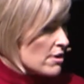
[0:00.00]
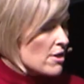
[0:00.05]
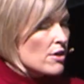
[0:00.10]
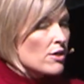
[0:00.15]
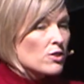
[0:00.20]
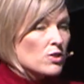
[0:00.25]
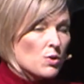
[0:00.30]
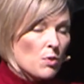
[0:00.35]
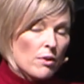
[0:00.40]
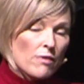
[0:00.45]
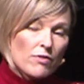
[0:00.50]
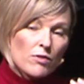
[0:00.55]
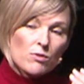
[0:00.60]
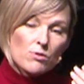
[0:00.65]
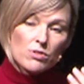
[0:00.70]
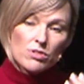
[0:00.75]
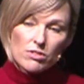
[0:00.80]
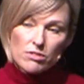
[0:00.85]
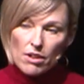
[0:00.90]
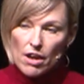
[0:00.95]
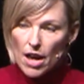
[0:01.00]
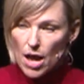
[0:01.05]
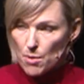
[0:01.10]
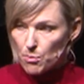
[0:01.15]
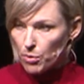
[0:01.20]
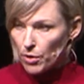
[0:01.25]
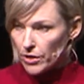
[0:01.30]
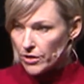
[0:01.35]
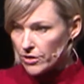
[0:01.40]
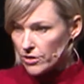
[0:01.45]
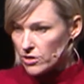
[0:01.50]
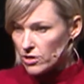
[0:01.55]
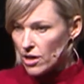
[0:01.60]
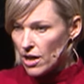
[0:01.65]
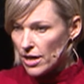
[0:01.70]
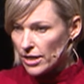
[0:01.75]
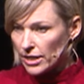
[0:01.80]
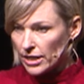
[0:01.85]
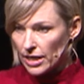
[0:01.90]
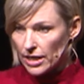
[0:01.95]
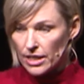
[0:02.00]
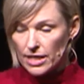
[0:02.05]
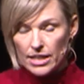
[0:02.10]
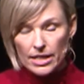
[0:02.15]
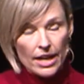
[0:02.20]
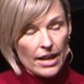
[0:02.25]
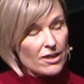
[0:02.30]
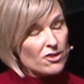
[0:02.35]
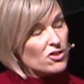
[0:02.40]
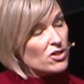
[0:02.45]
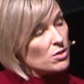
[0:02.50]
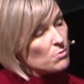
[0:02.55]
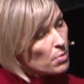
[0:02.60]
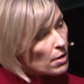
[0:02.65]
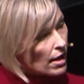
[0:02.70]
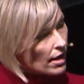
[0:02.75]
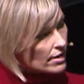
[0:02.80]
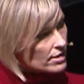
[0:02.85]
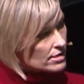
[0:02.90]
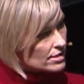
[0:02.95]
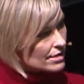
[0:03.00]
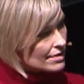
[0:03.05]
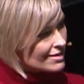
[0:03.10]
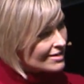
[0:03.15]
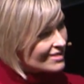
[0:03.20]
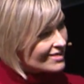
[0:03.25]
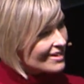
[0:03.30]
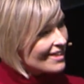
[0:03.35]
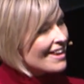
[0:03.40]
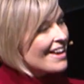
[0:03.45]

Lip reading: So if you stop while you're talking, it actually pauses.